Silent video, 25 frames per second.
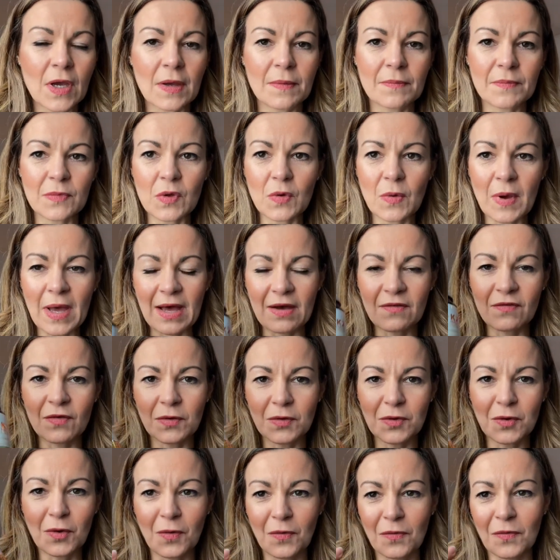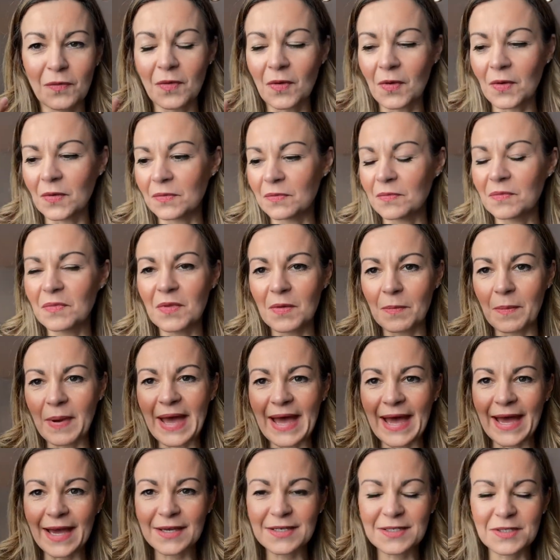you have on the
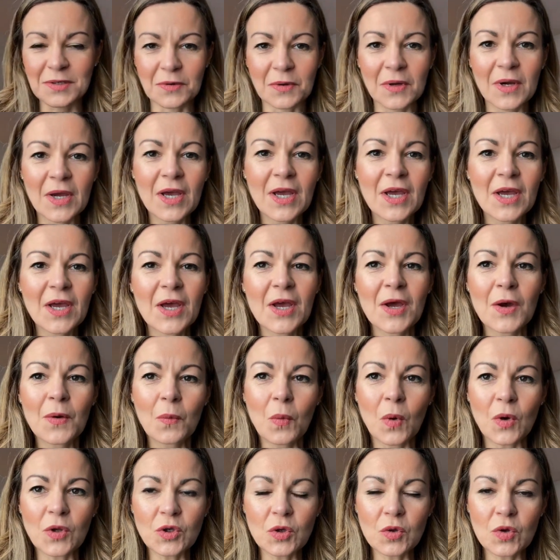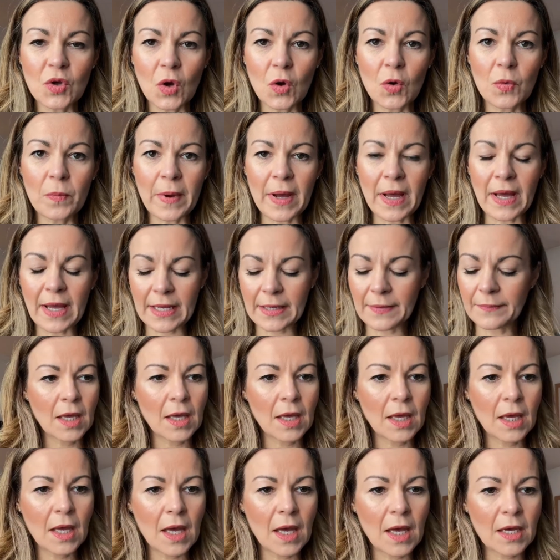packs or what you go by.
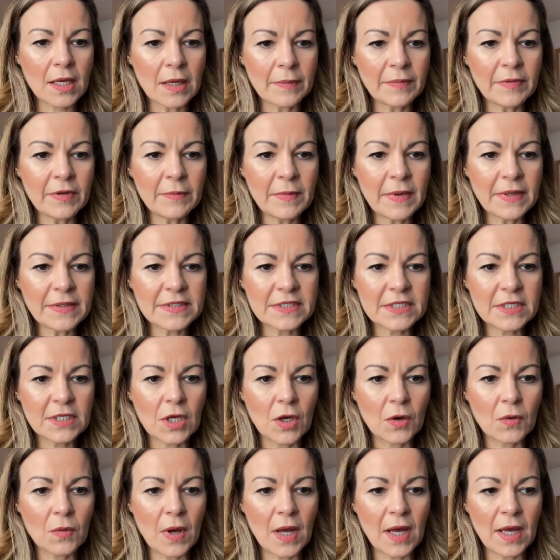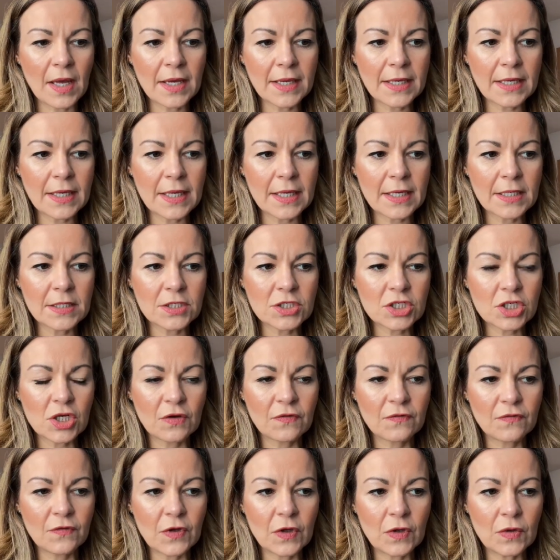A couple of months ago, I
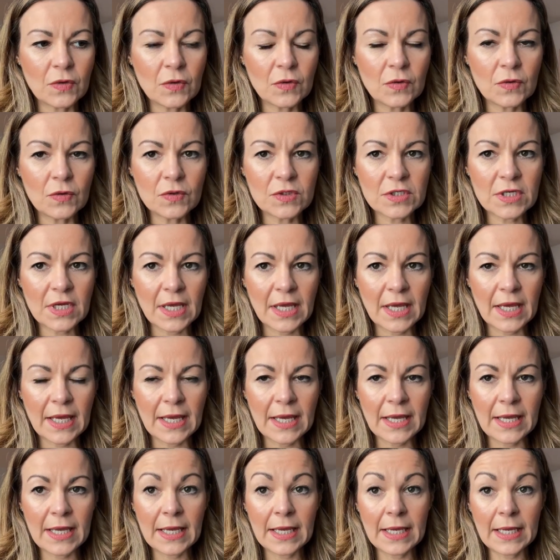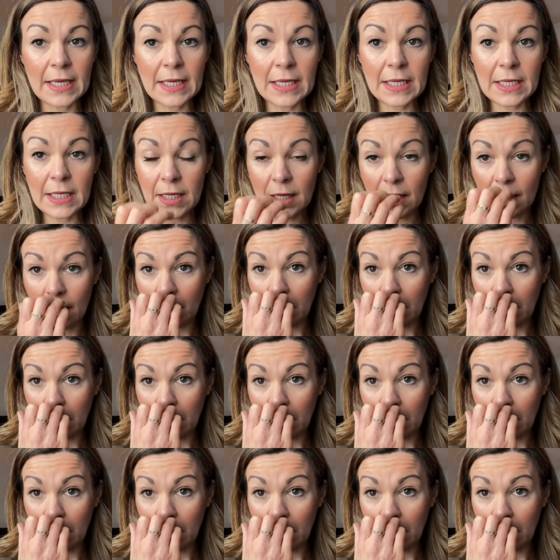interviewed a